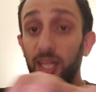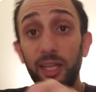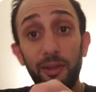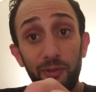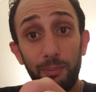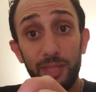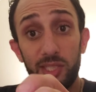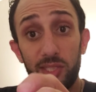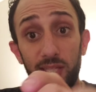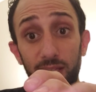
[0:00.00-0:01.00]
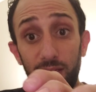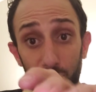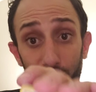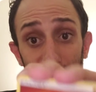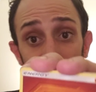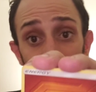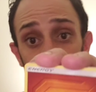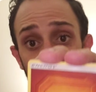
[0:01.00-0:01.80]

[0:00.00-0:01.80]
If you missed it, you hit that